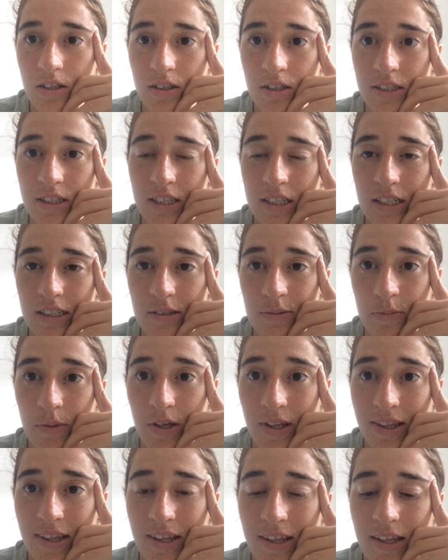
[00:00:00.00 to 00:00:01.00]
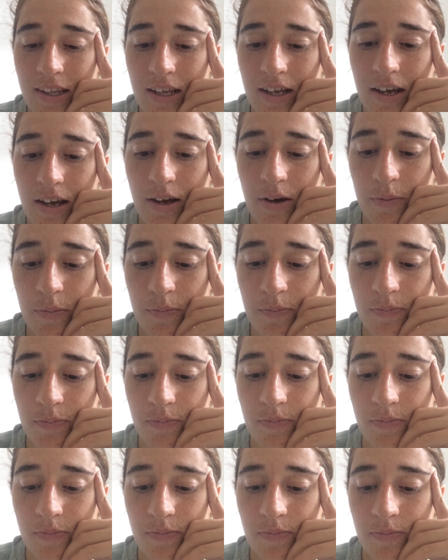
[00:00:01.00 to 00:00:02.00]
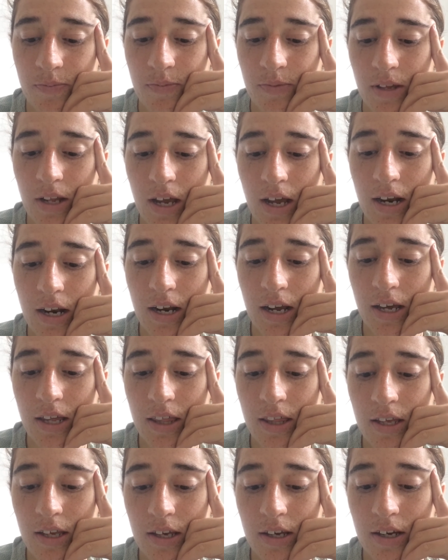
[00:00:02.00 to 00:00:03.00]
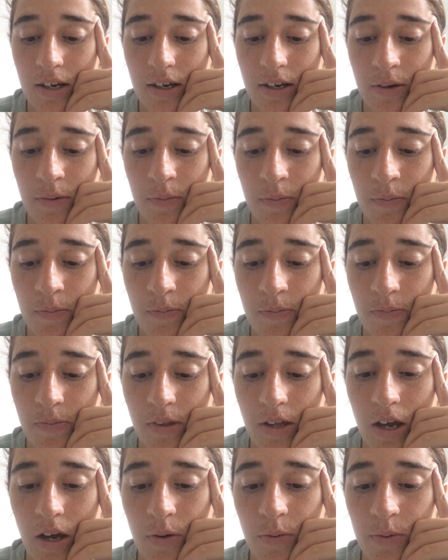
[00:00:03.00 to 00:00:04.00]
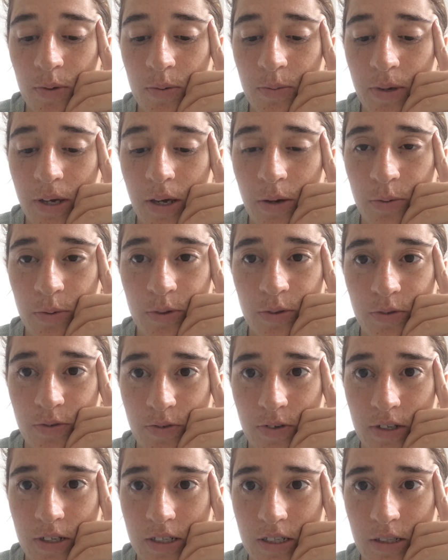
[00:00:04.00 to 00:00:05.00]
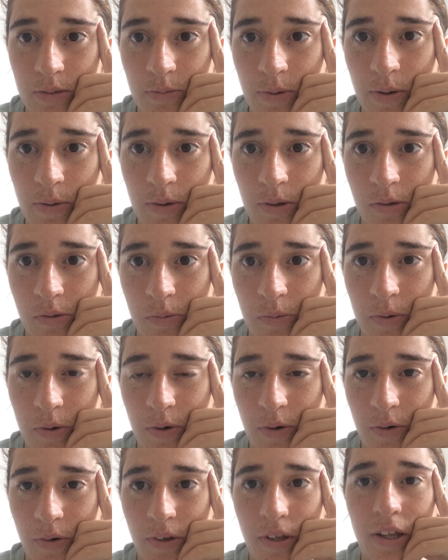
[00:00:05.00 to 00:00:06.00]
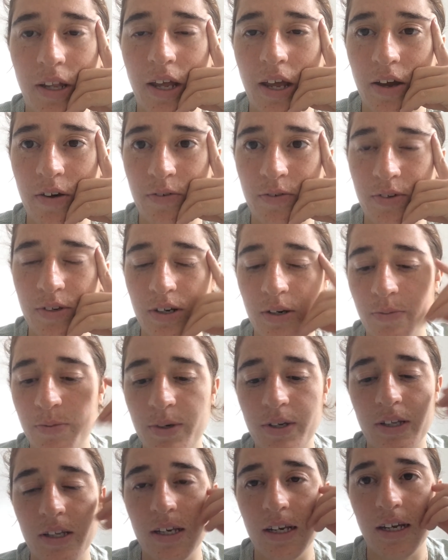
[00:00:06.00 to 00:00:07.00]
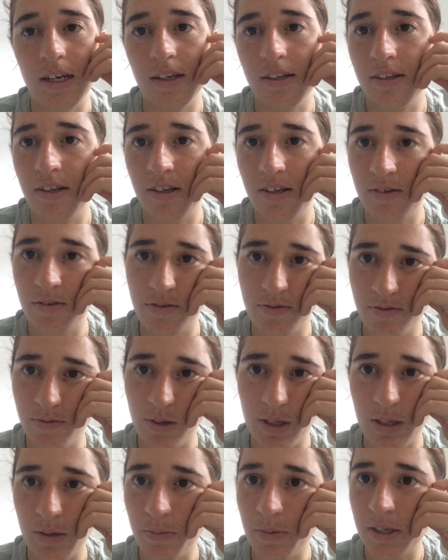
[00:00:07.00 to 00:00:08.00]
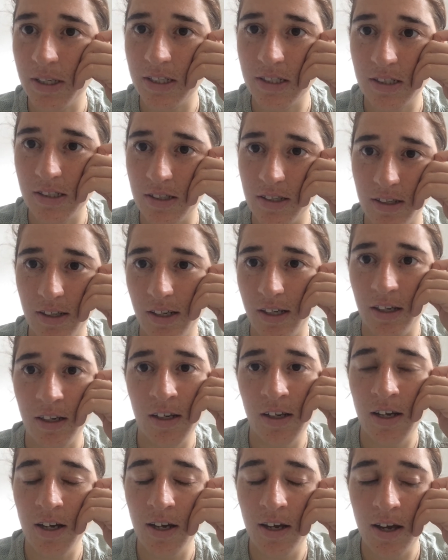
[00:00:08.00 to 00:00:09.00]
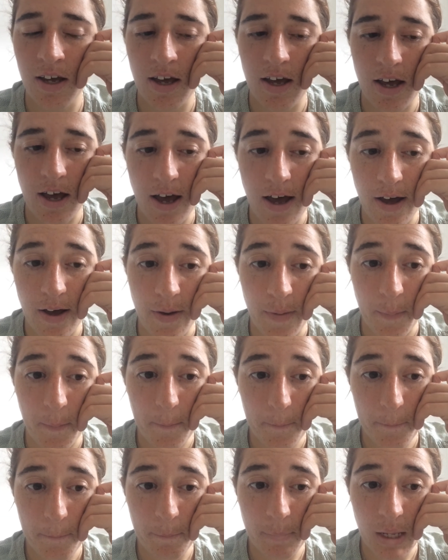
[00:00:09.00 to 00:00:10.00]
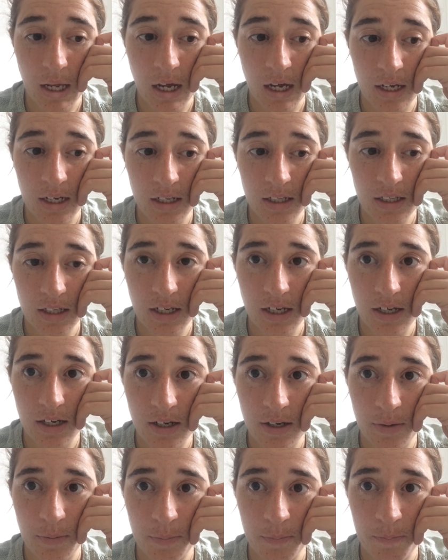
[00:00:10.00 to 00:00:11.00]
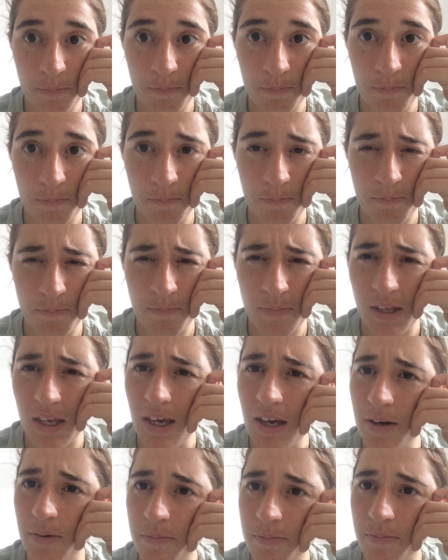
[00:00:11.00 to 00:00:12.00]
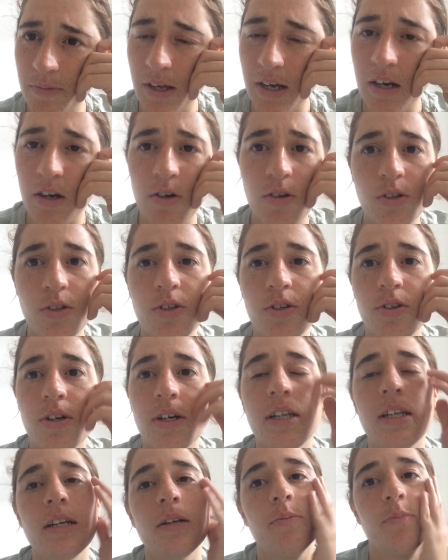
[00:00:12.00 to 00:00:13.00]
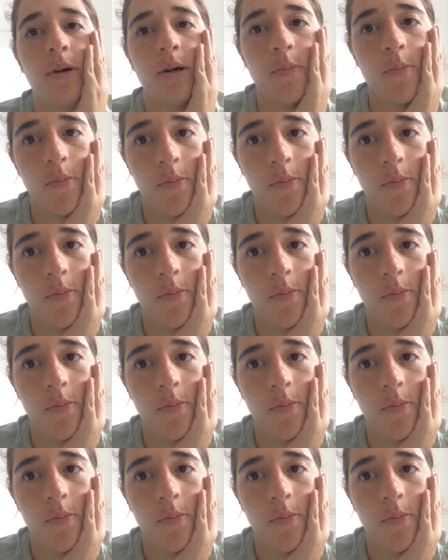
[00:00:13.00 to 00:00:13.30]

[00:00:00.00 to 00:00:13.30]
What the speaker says: this month, and I think I will be able to finish it maybe tomorrow or the day after. I'm reading like 10-20 pages a day. And yeah, and also I did my